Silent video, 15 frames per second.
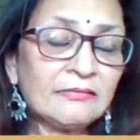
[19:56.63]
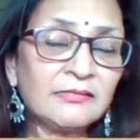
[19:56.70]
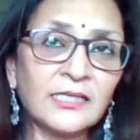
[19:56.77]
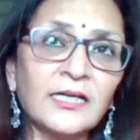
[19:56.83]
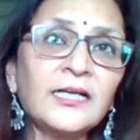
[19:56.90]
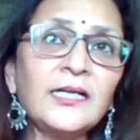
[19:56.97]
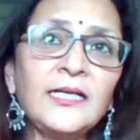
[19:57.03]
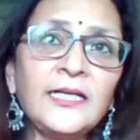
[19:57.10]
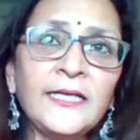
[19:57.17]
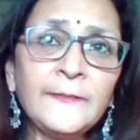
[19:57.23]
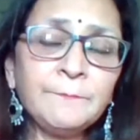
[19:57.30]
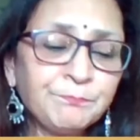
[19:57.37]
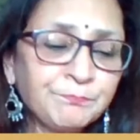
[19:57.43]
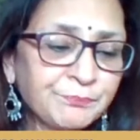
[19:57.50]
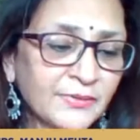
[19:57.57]
Thirdly,
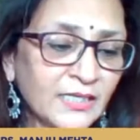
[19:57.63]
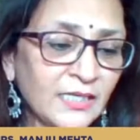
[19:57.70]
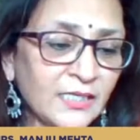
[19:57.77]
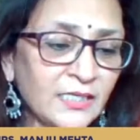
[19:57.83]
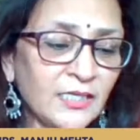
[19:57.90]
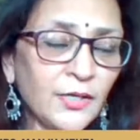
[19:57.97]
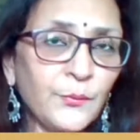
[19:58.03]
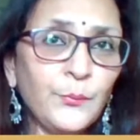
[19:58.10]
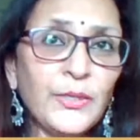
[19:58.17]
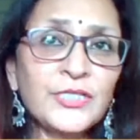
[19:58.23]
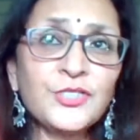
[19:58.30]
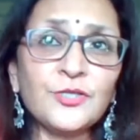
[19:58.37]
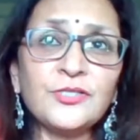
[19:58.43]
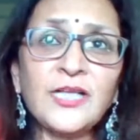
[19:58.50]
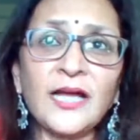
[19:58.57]
we
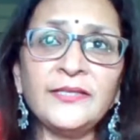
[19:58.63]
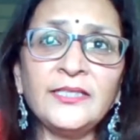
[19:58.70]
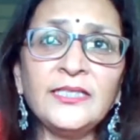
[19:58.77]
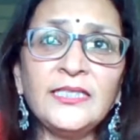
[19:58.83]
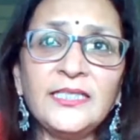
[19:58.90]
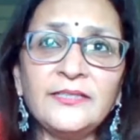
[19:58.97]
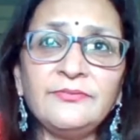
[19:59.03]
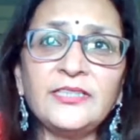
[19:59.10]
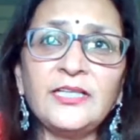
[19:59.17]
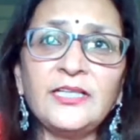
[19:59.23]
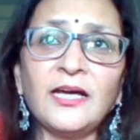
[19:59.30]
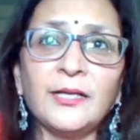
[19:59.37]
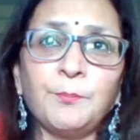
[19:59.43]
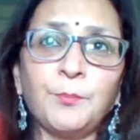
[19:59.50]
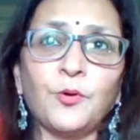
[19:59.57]
should, I think, give in our
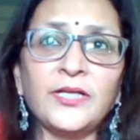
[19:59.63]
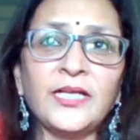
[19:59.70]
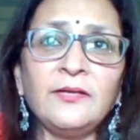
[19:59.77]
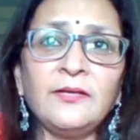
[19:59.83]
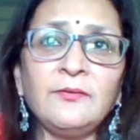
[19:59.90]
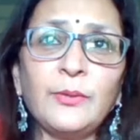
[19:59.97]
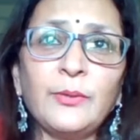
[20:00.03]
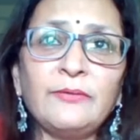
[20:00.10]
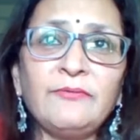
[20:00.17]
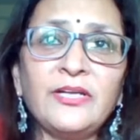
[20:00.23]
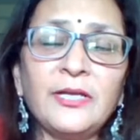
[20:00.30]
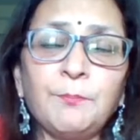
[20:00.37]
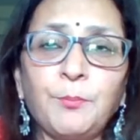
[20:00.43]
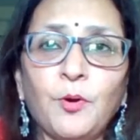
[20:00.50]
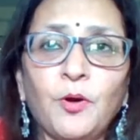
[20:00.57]
reporting, we
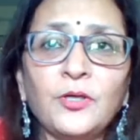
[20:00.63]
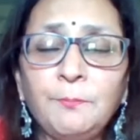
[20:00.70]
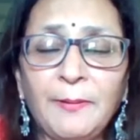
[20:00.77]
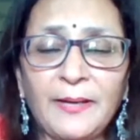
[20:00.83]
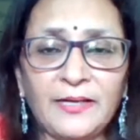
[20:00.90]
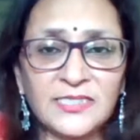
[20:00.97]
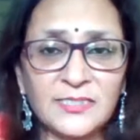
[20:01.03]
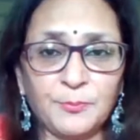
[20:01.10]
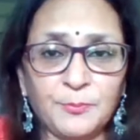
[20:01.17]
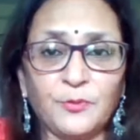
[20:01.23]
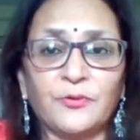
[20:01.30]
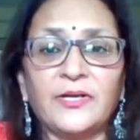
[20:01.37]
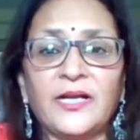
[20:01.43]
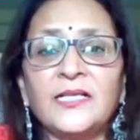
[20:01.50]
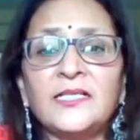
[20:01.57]
report to parents
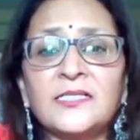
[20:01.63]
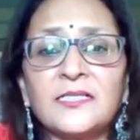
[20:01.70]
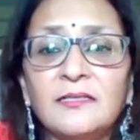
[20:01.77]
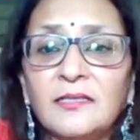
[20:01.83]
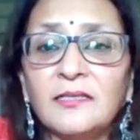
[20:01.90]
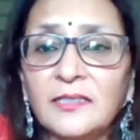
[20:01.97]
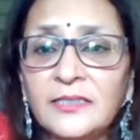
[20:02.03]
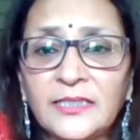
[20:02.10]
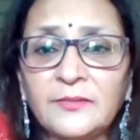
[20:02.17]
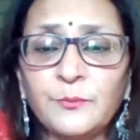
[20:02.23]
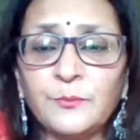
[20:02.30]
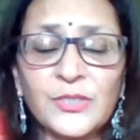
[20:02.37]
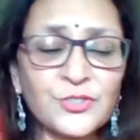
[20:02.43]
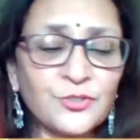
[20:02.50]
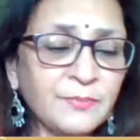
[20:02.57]
progress learning, we
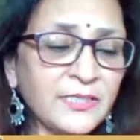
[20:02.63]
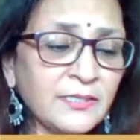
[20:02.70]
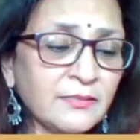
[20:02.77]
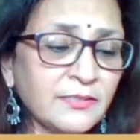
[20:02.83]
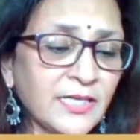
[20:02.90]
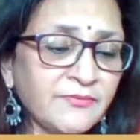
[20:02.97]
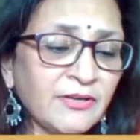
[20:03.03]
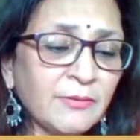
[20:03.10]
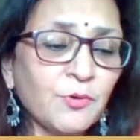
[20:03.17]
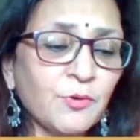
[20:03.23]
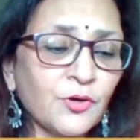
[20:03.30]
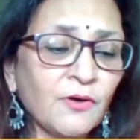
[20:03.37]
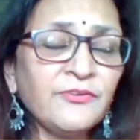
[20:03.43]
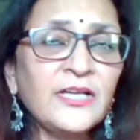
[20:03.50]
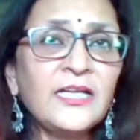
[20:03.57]
should be giving more
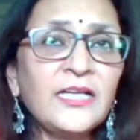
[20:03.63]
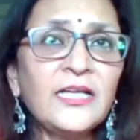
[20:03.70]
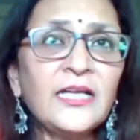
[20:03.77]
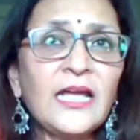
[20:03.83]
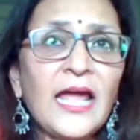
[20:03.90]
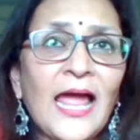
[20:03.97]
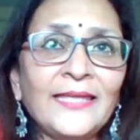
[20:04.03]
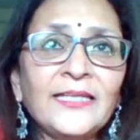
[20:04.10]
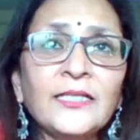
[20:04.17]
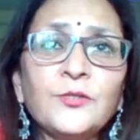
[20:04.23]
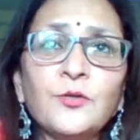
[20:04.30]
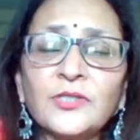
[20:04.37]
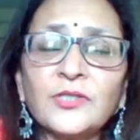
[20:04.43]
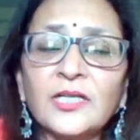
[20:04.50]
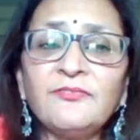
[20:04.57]
of
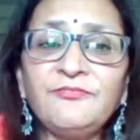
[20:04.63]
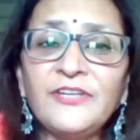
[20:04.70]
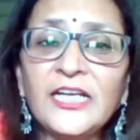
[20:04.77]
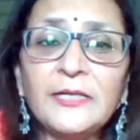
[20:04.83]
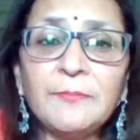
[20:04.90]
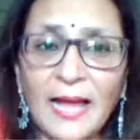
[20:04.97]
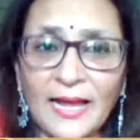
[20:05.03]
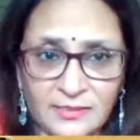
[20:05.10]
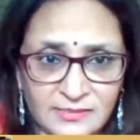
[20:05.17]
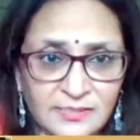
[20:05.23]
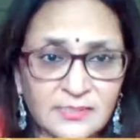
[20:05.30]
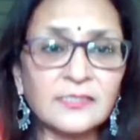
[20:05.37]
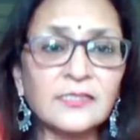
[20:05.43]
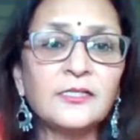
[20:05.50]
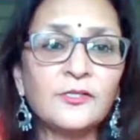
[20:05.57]
anecdotal feedbacks
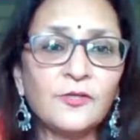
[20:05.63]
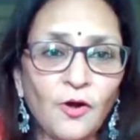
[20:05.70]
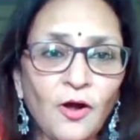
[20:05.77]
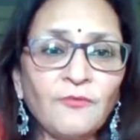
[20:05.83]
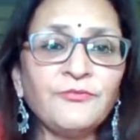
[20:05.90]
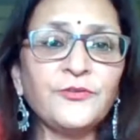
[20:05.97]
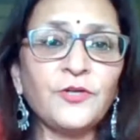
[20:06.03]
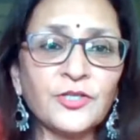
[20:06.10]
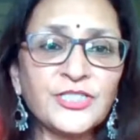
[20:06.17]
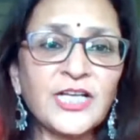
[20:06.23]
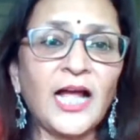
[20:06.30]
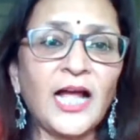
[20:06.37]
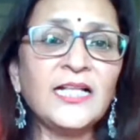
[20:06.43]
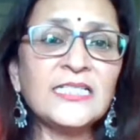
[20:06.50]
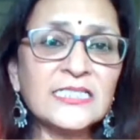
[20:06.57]
of your
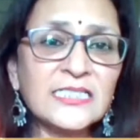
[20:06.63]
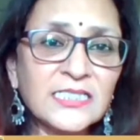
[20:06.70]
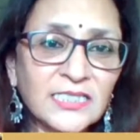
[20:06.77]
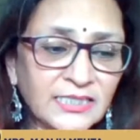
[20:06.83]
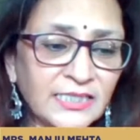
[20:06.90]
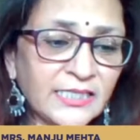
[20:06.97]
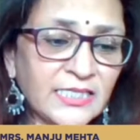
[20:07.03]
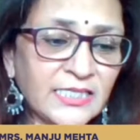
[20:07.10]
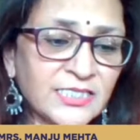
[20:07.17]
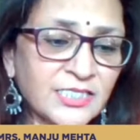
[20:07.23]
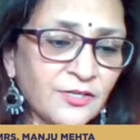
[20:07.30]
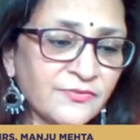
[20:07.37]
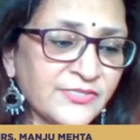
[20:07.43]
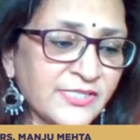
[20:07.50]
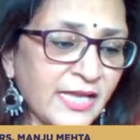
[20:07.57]
child's learning, instead
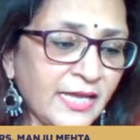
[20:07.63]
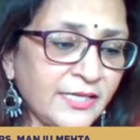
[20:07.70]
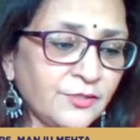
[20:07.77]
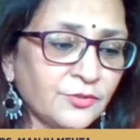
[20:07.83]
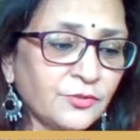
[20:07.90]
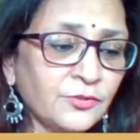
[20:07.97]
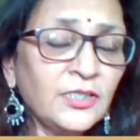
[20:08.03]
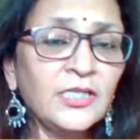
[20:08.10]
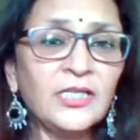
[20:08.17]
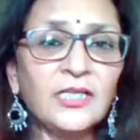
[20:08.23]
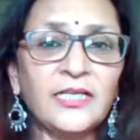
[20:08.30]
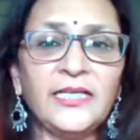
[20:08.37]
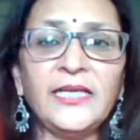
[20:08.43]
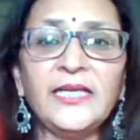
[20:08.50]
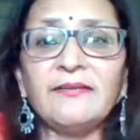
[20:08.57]
of saying,
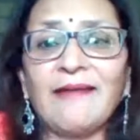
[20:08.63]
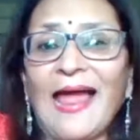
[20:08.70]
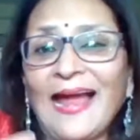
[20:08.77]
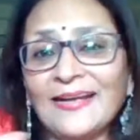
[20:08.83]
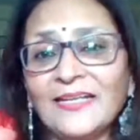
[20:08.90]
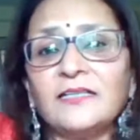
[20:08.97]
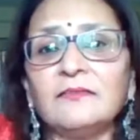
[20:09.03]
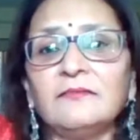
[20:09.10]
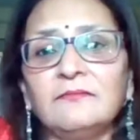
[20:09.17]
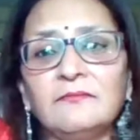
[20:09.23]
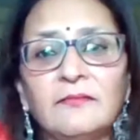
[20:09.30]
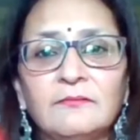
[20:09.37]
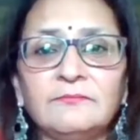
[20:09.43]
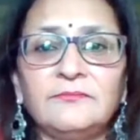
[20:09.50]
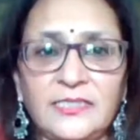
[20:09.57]
he ranked
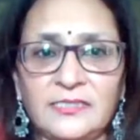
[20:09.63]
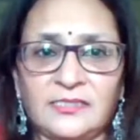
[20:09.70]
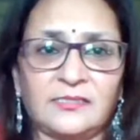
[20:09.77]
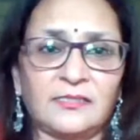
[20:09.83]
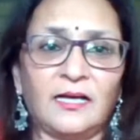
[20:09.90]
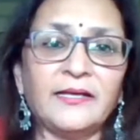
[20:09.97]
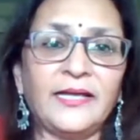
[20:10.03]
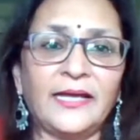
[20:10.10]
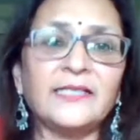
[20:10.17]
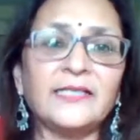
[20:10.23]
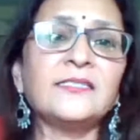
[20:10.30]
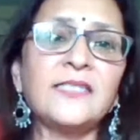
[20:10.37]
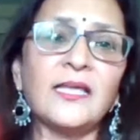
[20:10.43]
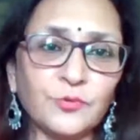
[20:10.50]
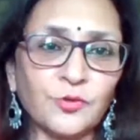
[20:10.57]
this against
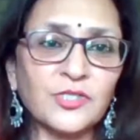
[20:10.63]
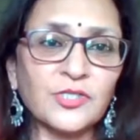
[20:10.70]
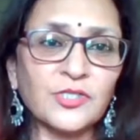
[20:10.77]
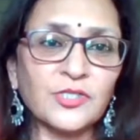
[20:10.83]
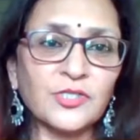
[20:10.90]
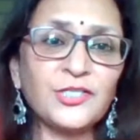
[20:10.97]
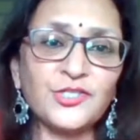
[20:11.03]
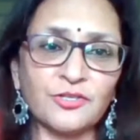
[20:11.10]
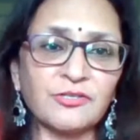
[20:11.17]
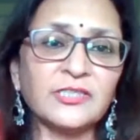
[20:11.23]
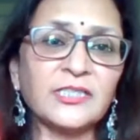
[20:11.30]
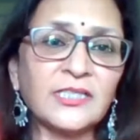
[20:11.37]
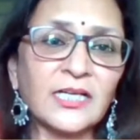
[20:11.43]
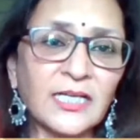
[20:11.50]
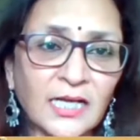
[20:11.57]
those many children in
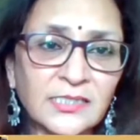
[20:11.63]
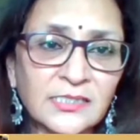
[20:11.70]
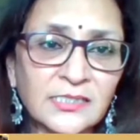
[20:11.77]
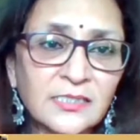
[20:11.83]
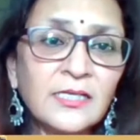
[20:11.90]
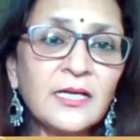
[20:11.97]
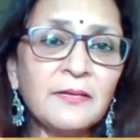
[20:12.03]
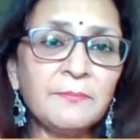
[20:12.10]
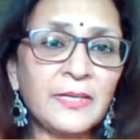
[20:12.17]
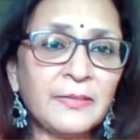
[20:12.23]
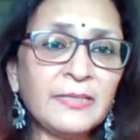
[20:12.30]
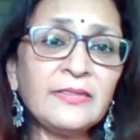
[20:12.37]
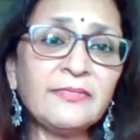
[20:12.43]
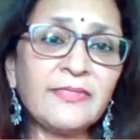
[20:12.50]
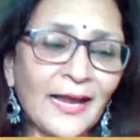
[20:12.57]
the class.
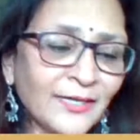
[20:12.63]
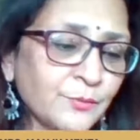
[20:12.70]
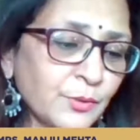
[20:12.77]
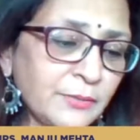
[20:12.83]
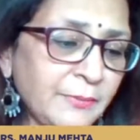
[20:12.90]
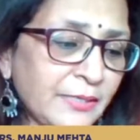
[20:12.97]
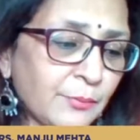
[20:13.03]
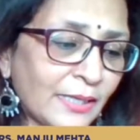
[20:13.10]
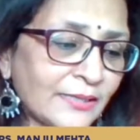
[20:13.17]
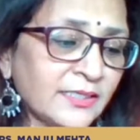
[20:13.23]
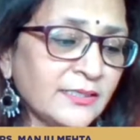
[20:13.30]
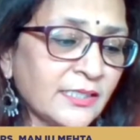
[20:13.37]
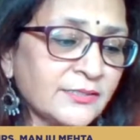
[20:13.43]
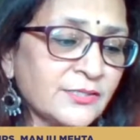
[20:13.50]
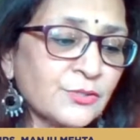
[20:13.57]
Maybe that would be one thing
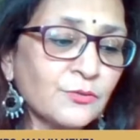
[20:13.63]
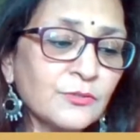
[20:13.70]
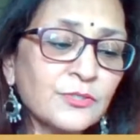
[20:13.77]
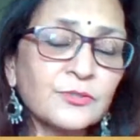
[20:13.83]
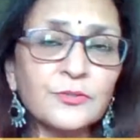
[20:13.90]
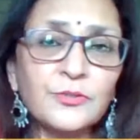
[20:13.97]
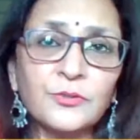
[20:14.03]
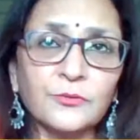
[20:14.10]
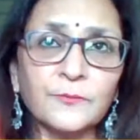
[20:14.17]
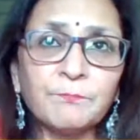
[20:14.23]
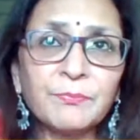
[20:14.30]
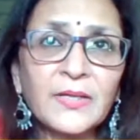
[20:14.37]
that schools could do.